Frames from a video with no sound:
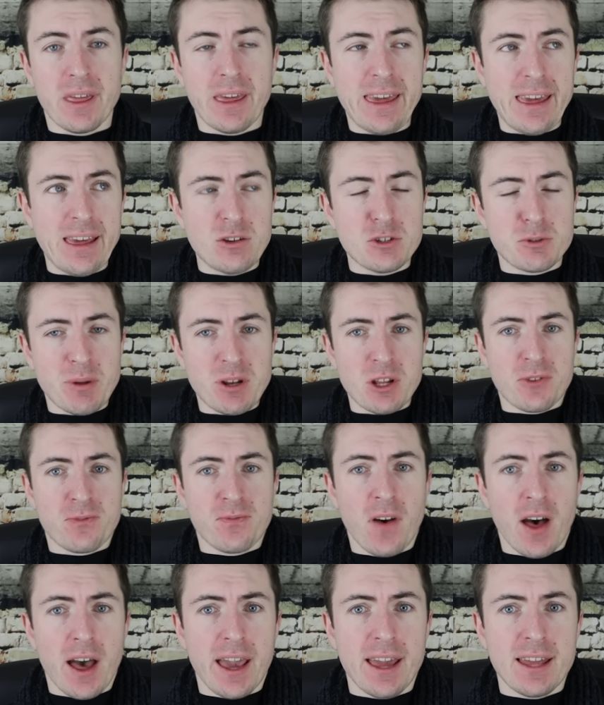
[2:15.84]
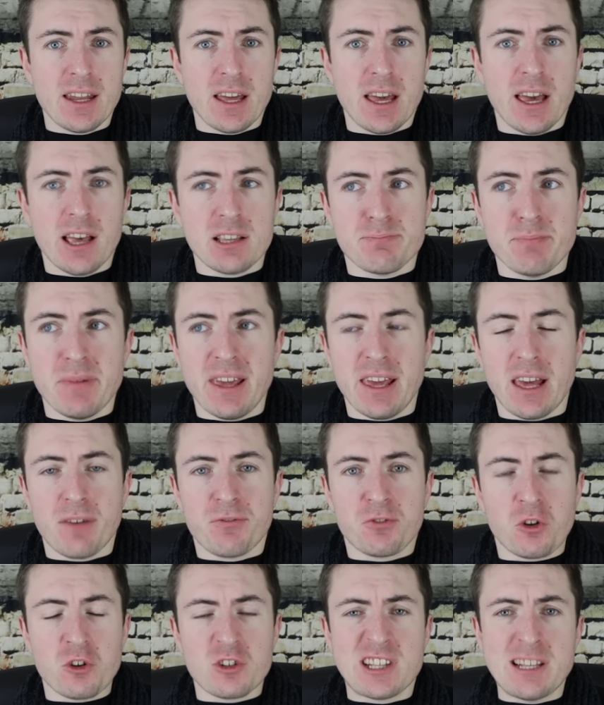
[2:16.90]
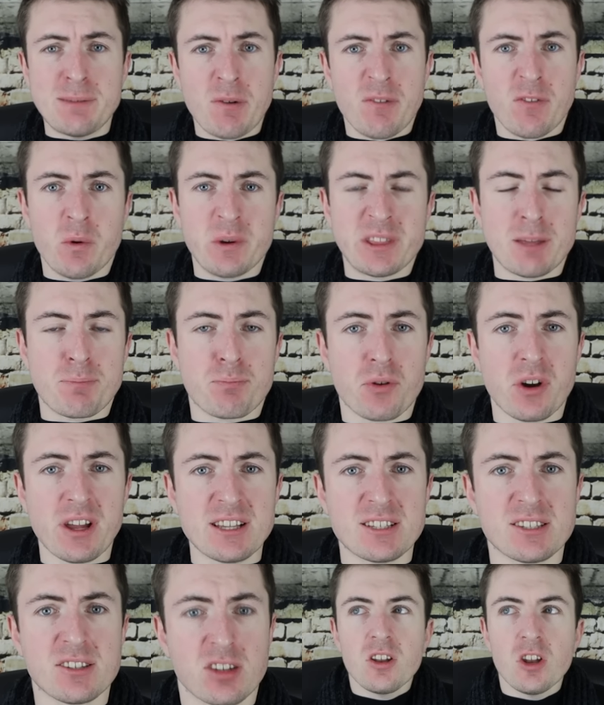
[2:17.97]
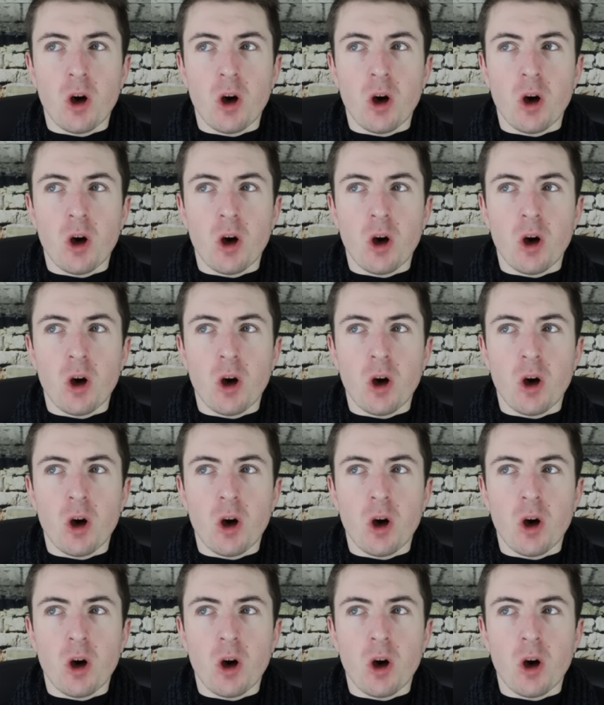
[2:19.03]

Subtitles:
he was about as fine as me after a sleepover with the priest.